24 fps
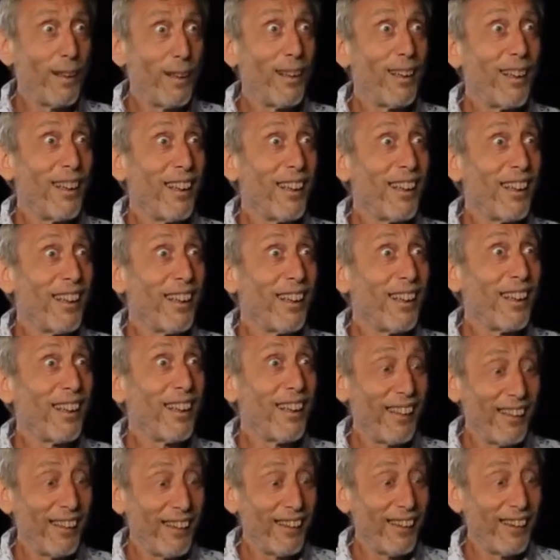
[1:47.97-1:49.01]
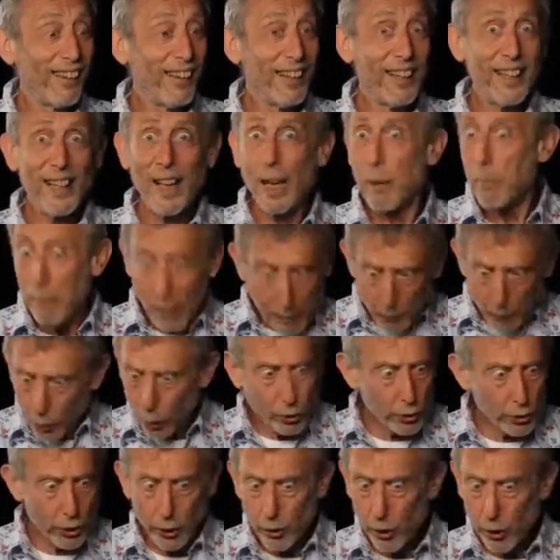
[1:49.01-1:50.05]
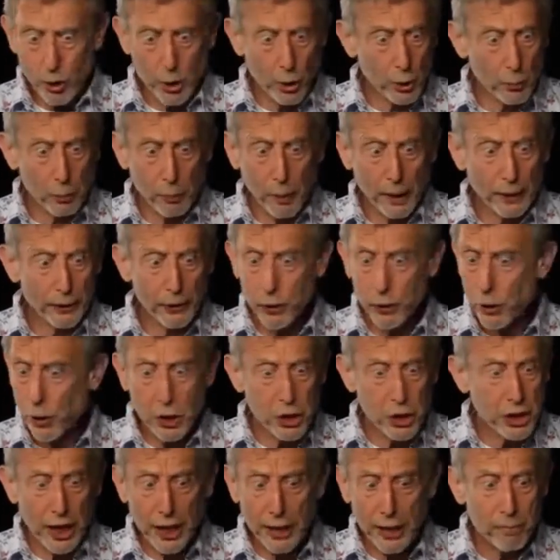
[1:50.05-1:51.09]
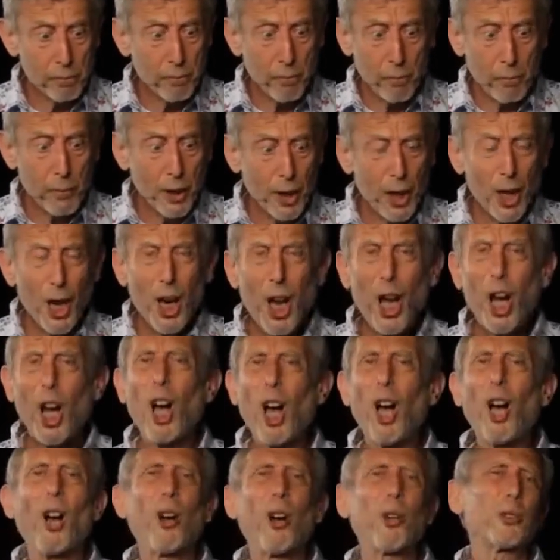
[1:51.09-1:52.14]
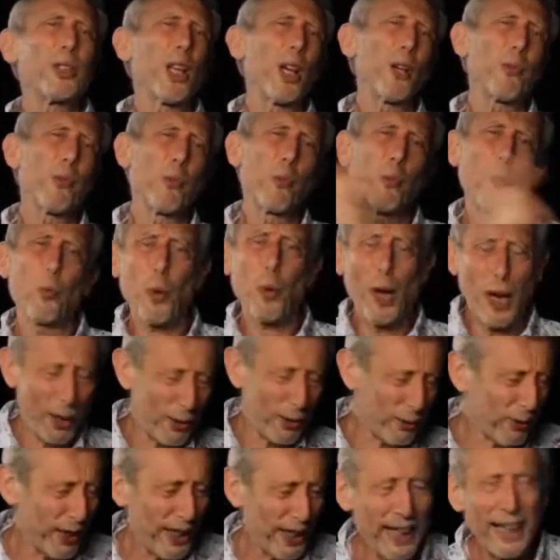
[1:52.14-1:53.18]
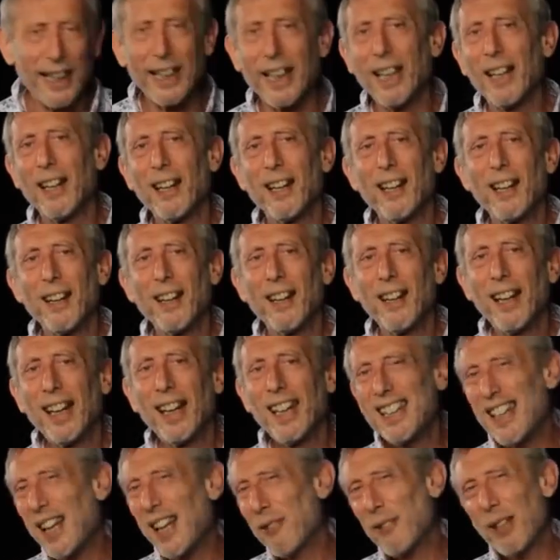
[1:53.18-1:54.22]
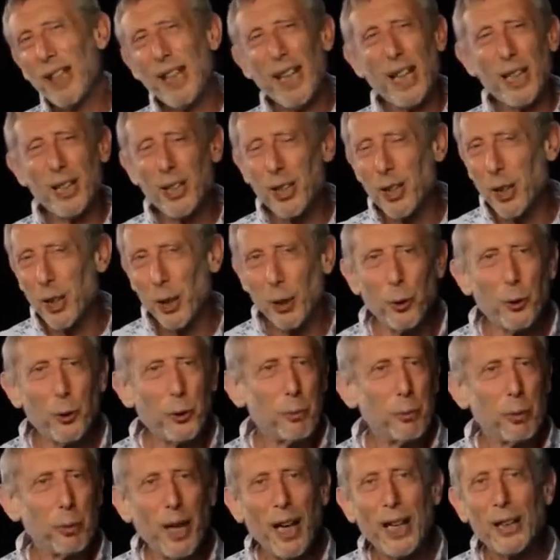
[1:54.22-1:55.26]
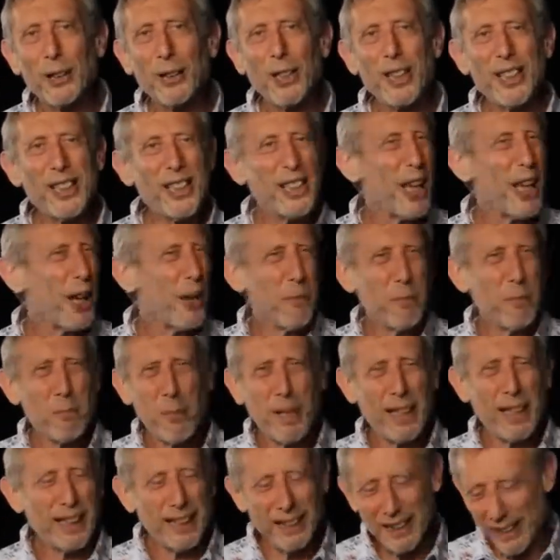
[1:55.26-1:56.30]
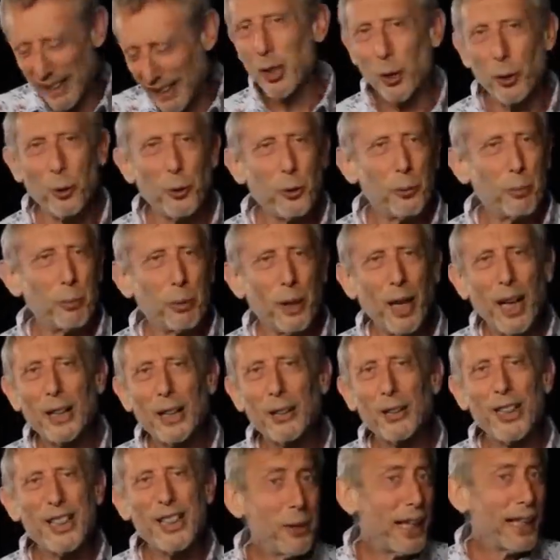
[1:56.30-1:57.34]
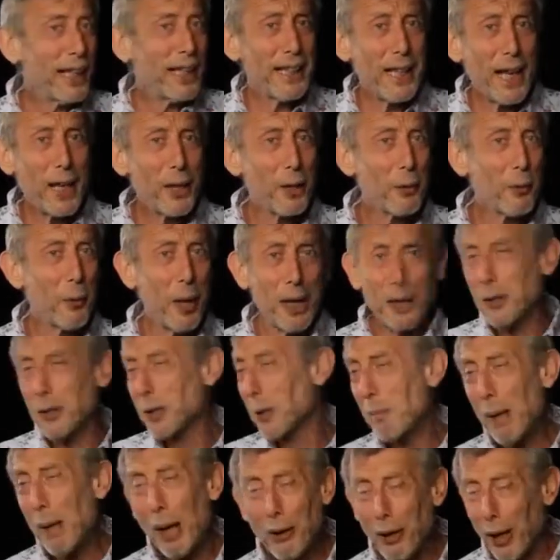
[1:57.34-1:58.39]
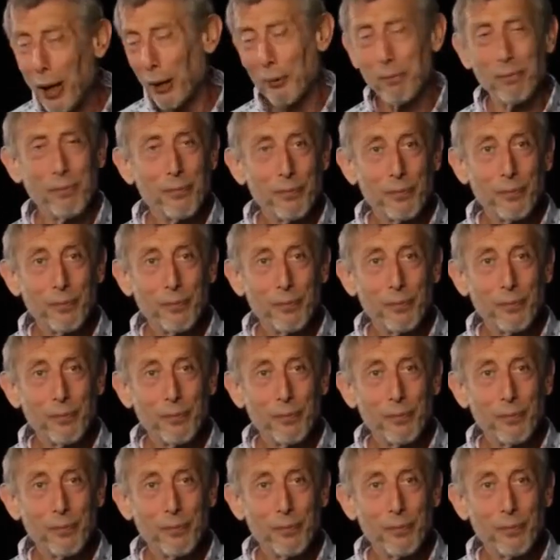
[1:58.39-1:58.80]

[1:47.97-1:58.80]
And Mum looked at the toothbrush and she said, oh, don't worry. It's only a toothbrush. It's no big toothbrush. We'll get another one tomorrow.